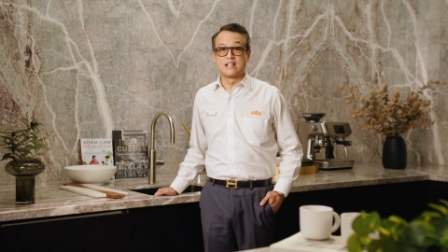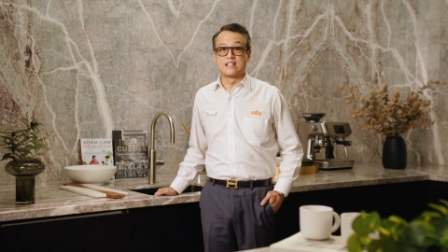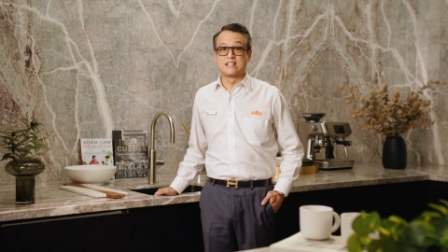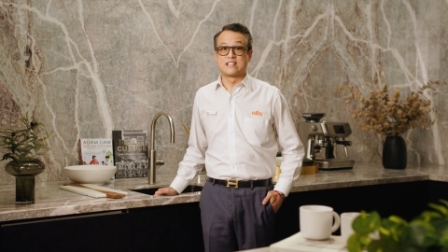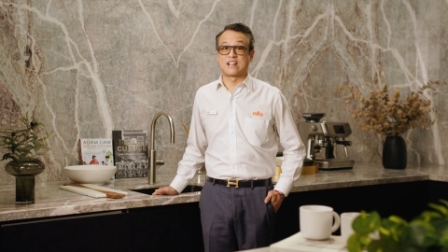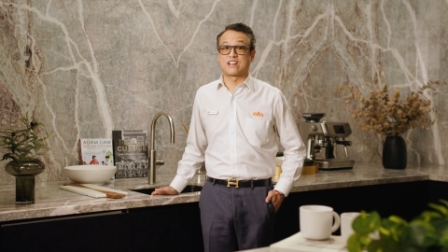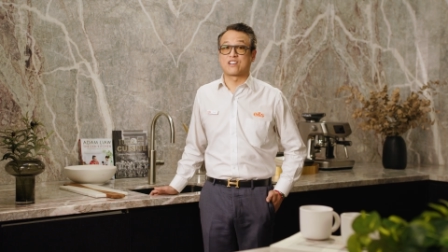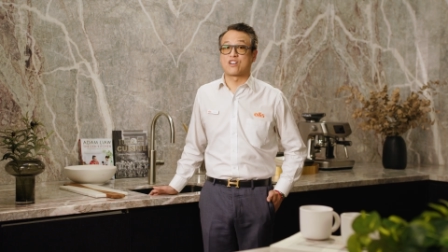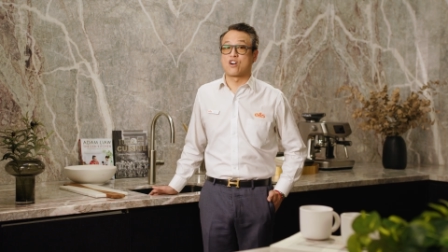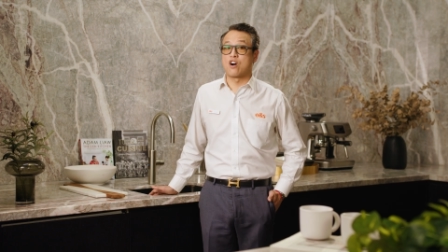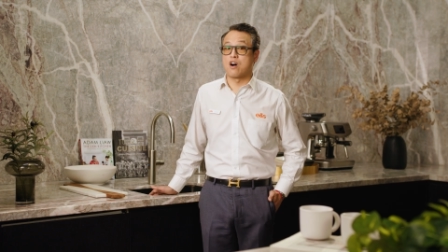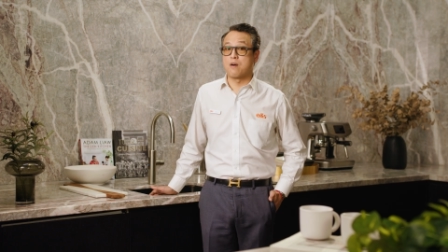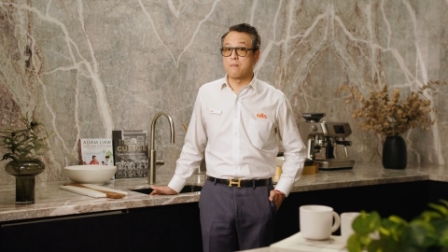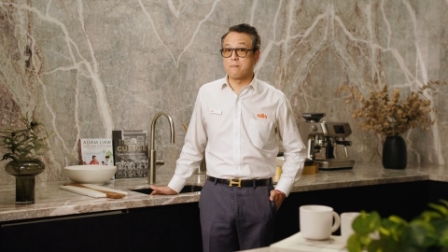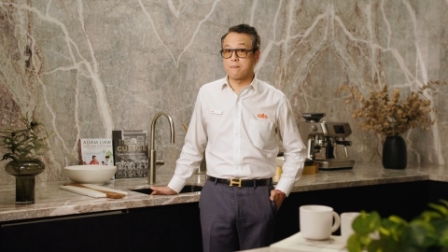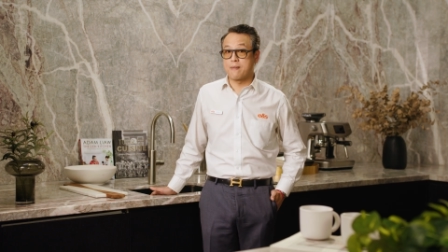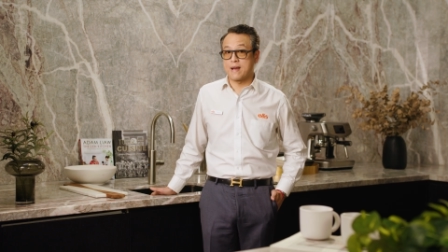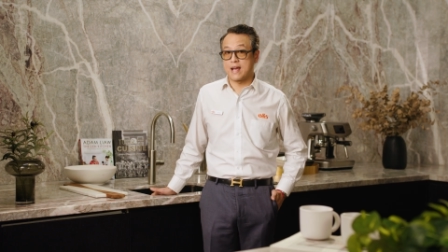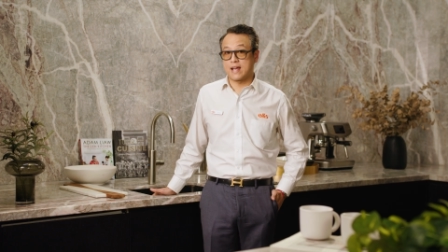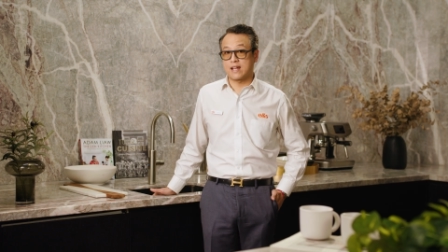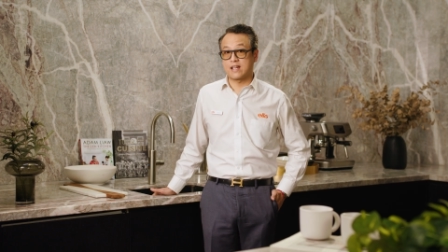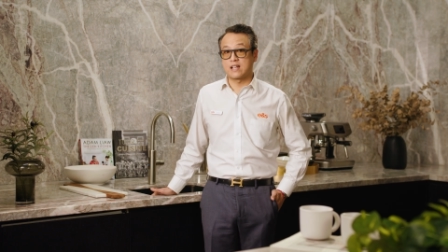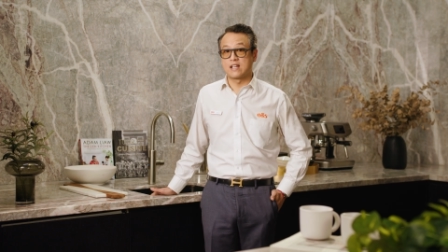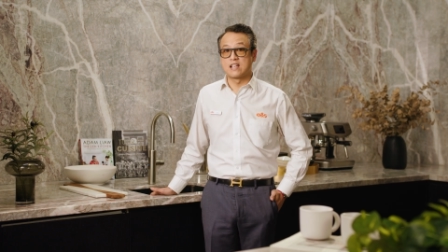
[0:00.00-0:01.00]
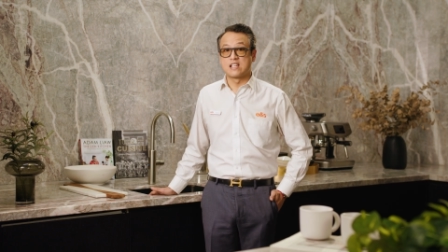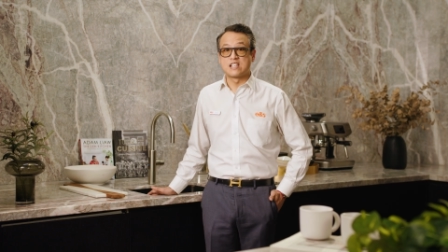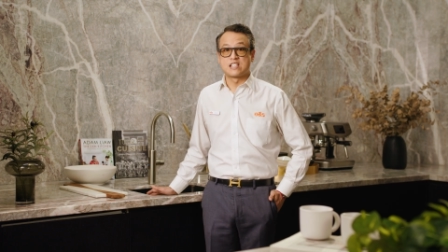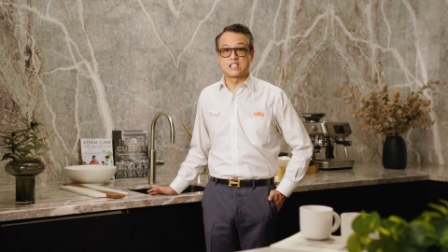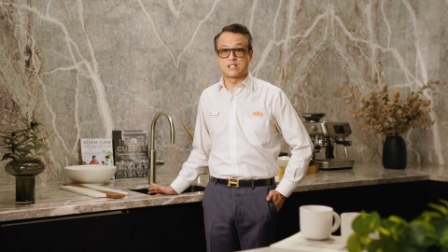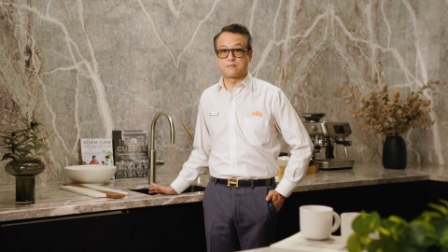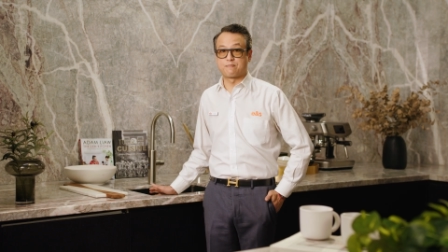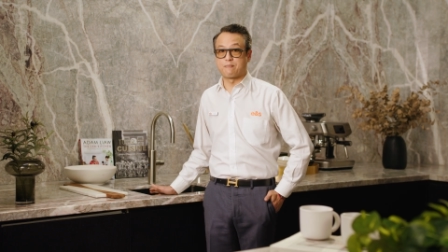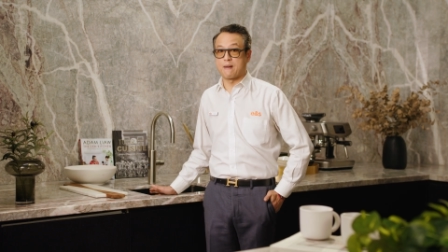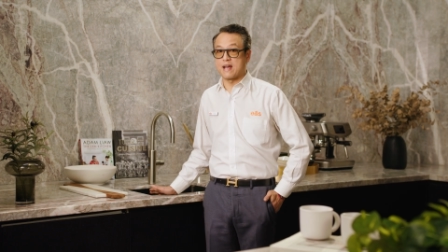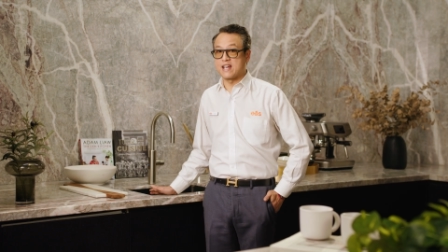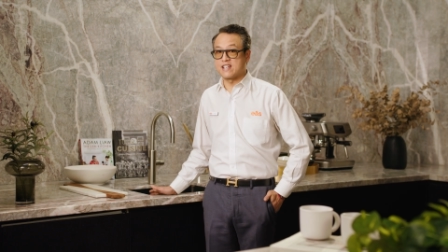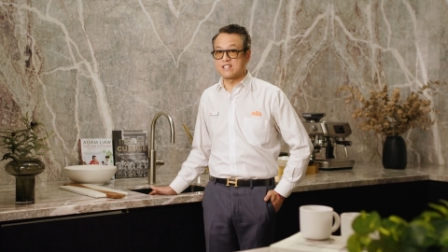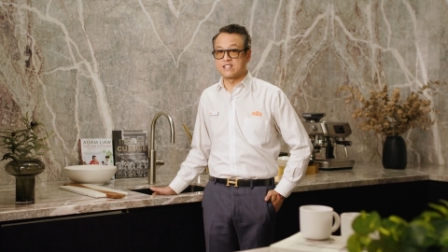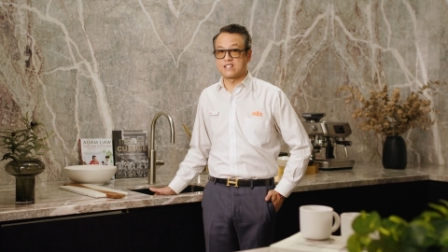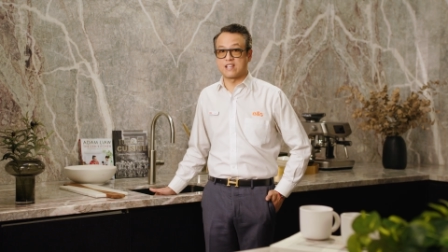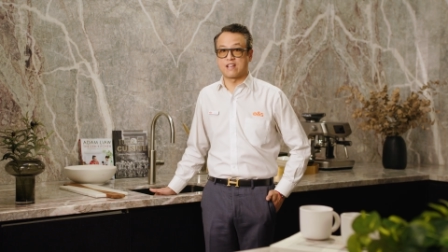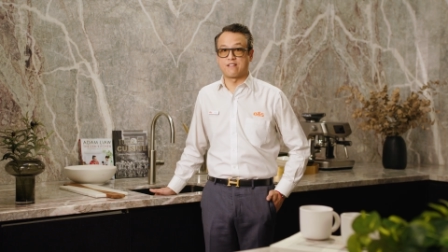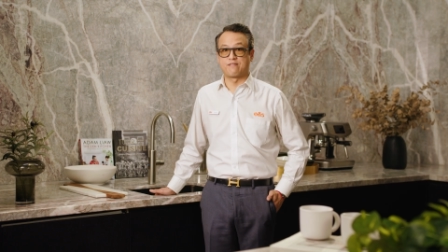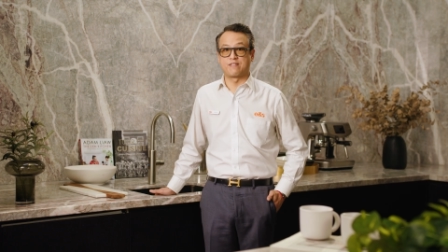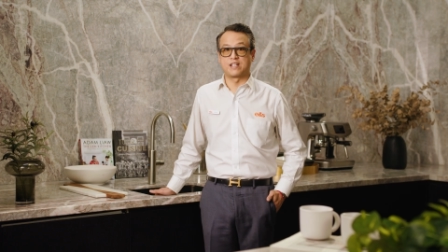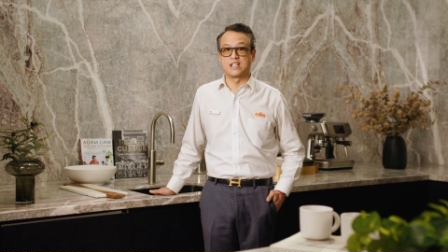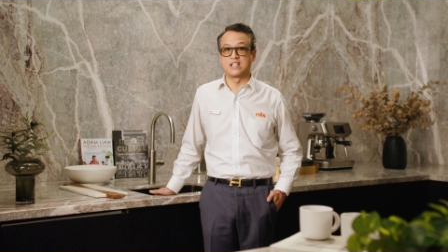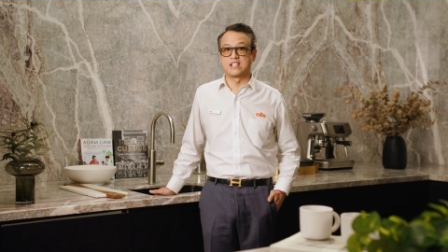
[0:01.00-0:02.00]
Their compact,
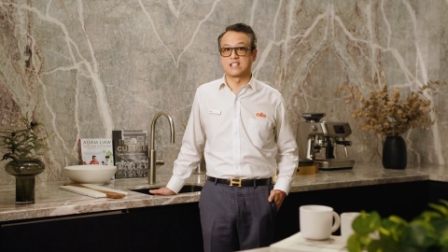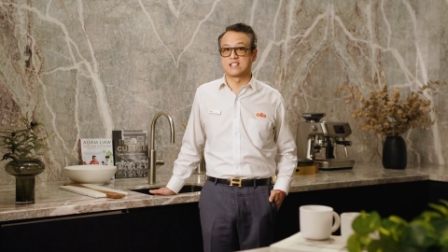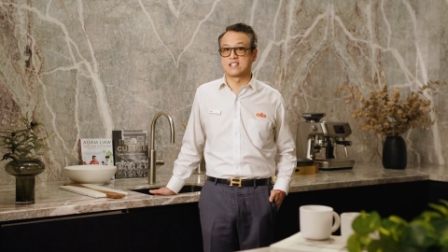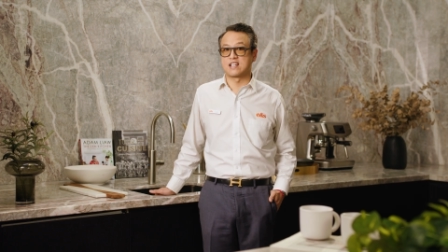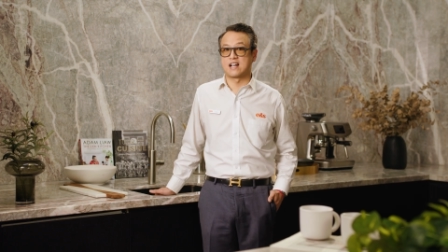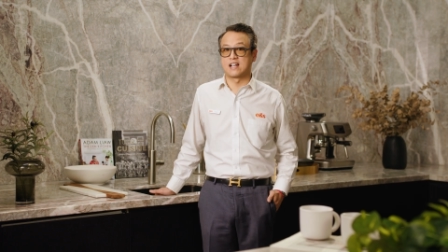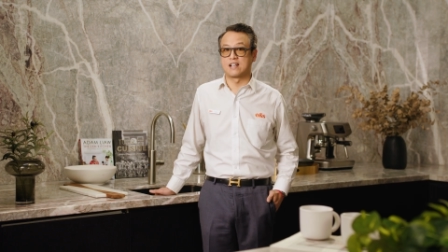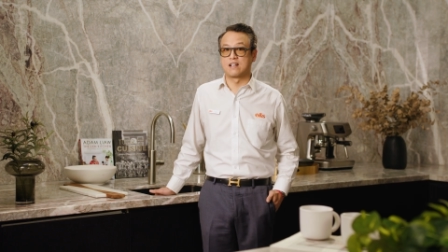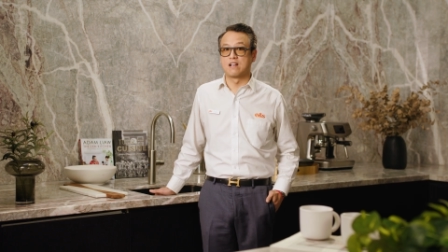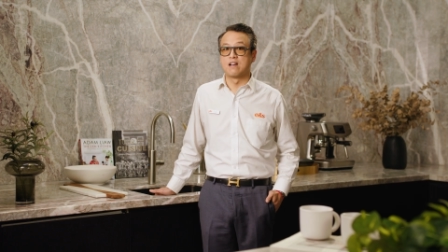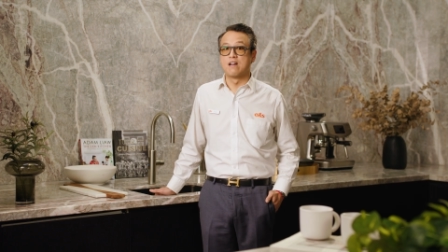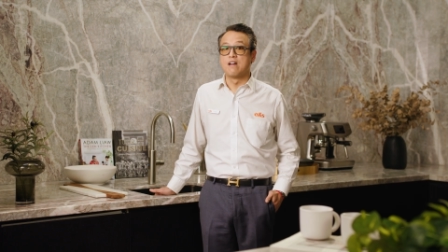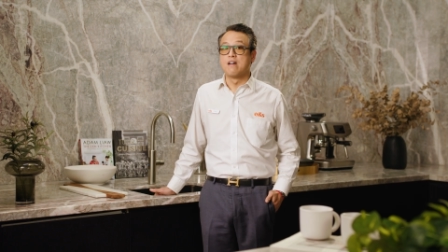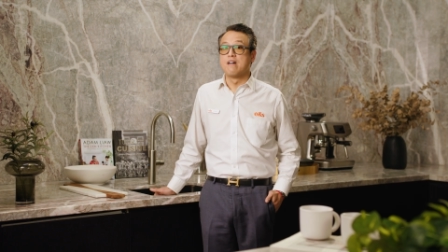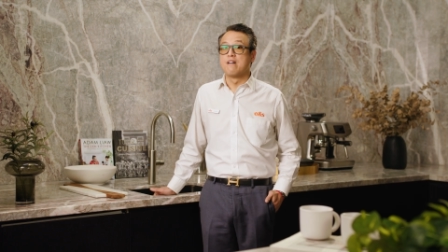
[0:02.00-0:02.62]
space-saving design